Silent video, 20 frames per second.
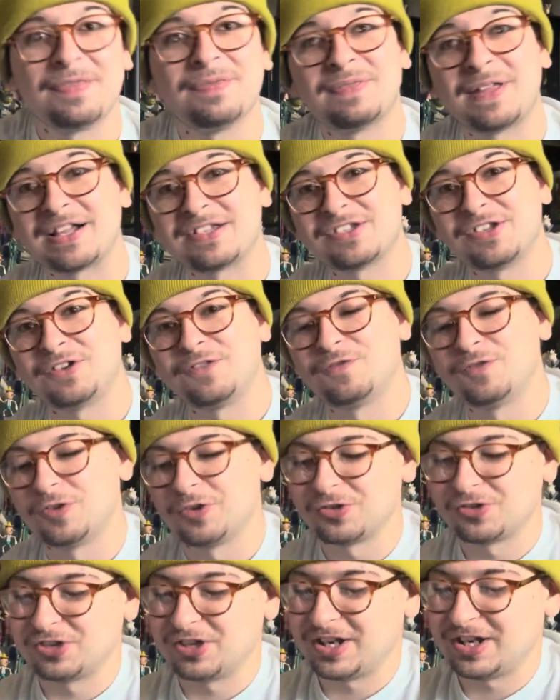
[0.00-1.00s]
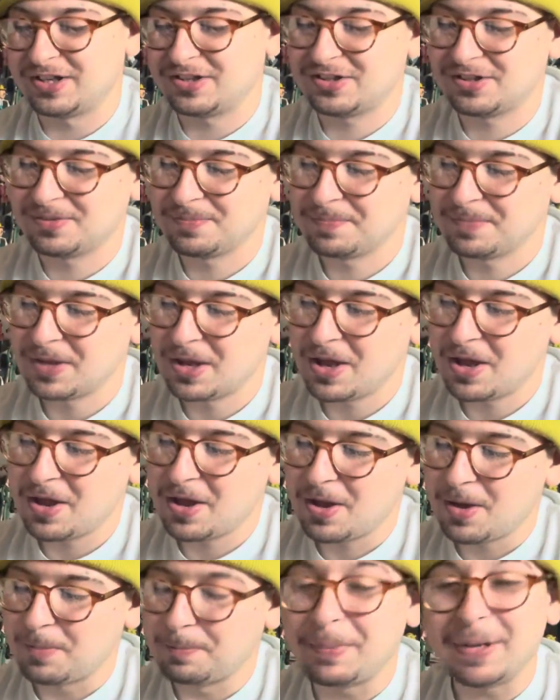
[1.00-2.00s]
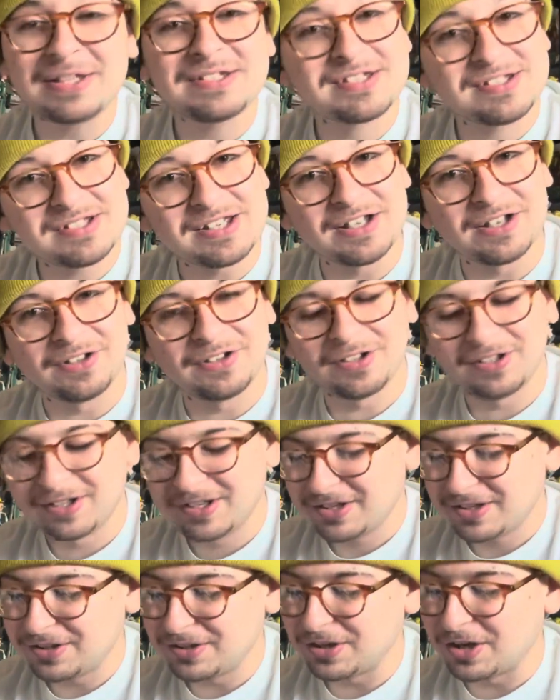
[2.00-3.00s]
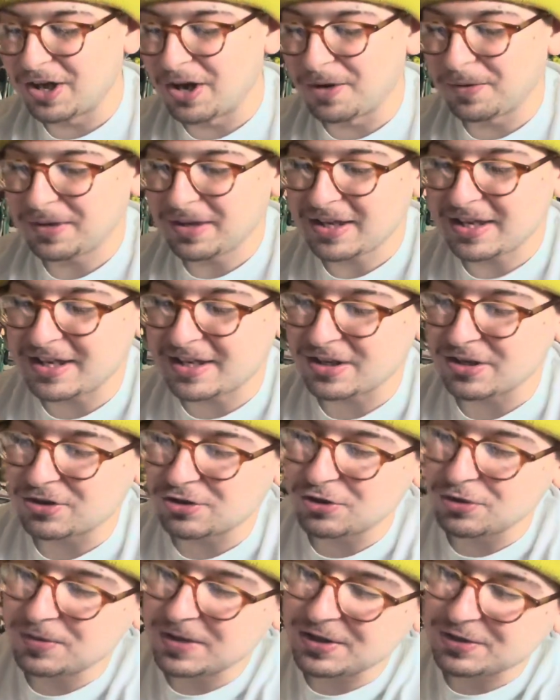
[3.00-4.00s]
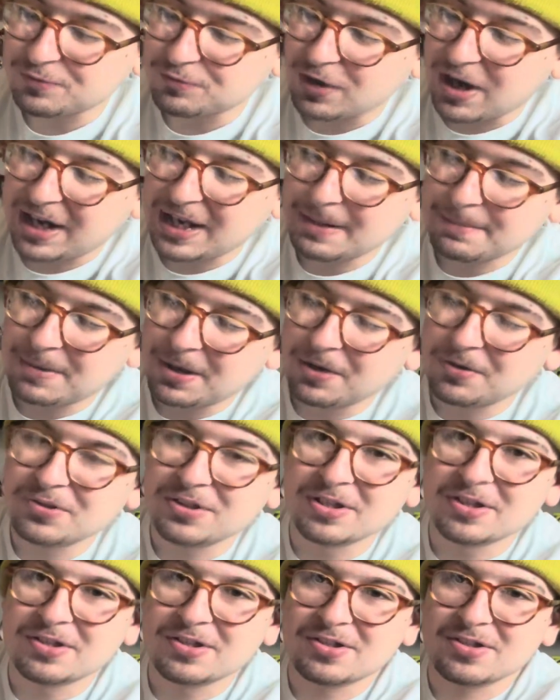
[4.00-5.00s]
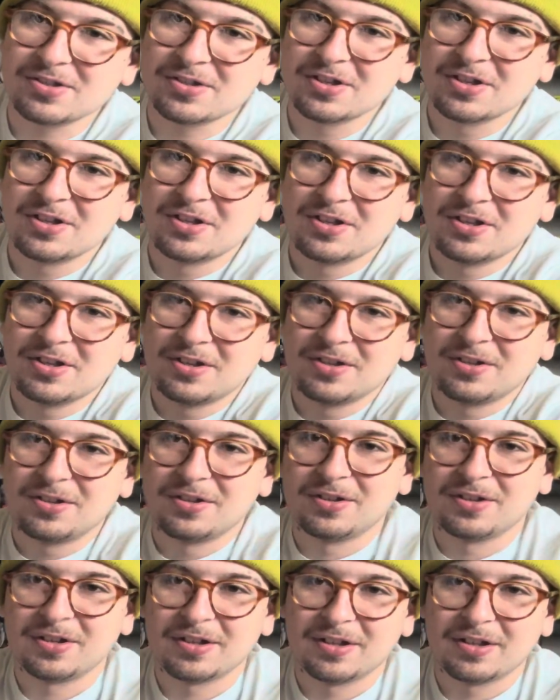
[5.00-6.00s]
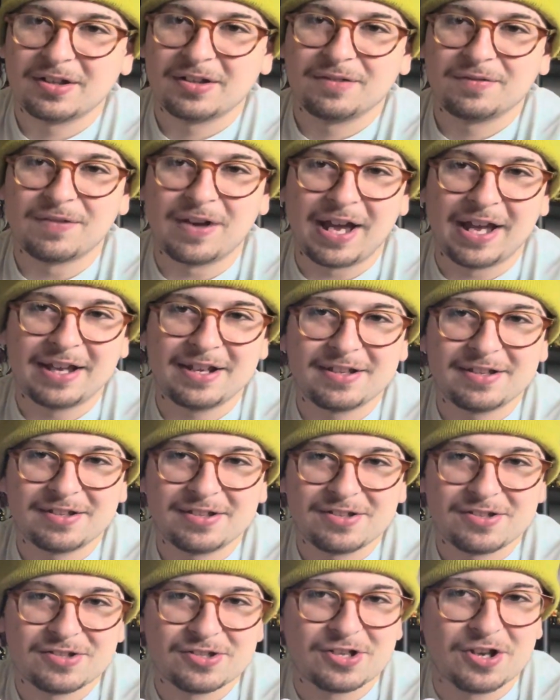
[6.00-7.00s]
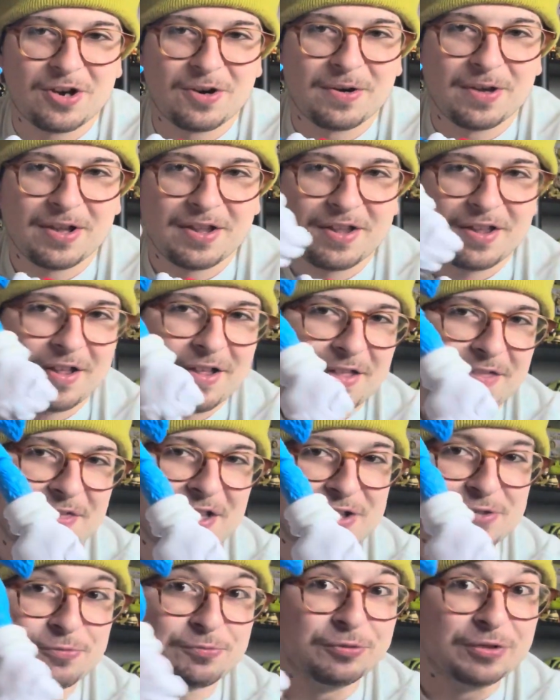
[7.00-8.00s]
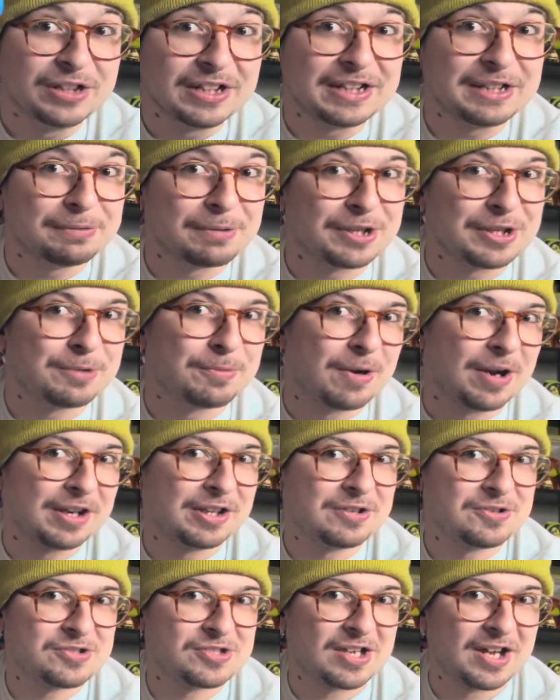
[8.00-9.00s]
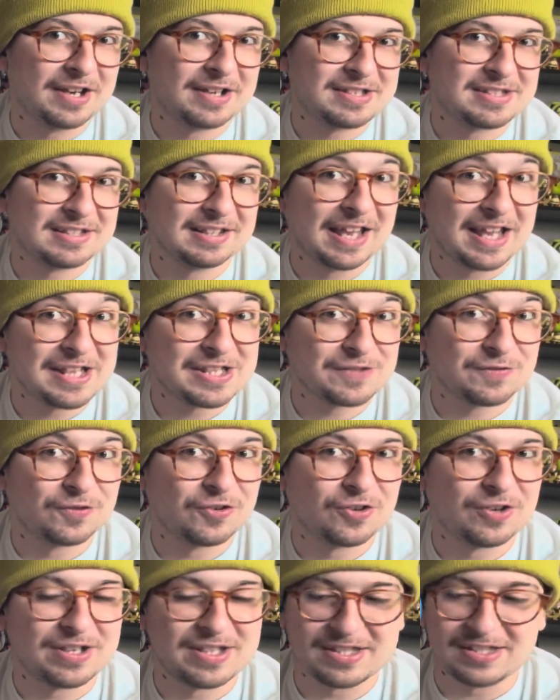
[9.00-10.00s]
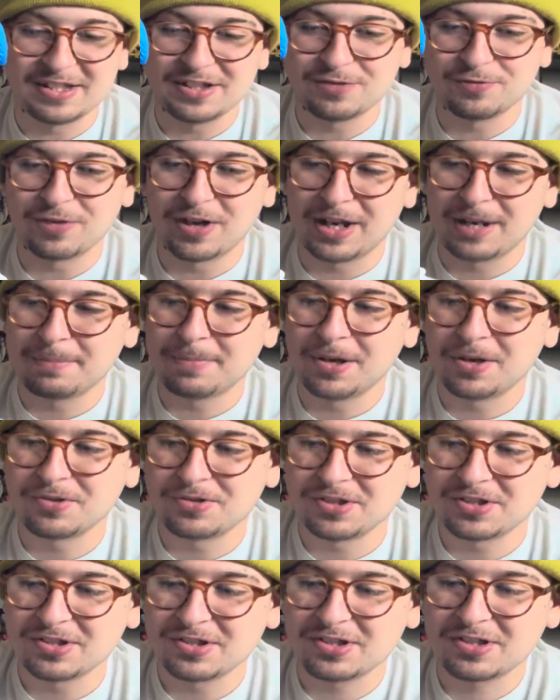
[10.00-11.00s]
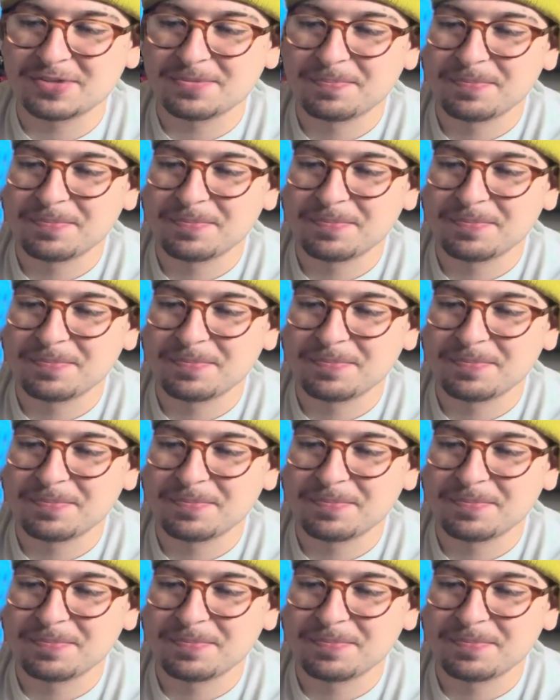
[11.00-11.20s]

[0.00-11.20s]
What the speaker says: That's unfortunate. But still, you know, he can do his running poses, right? So that's really what you want to use Sonic's legs for, is these running poses.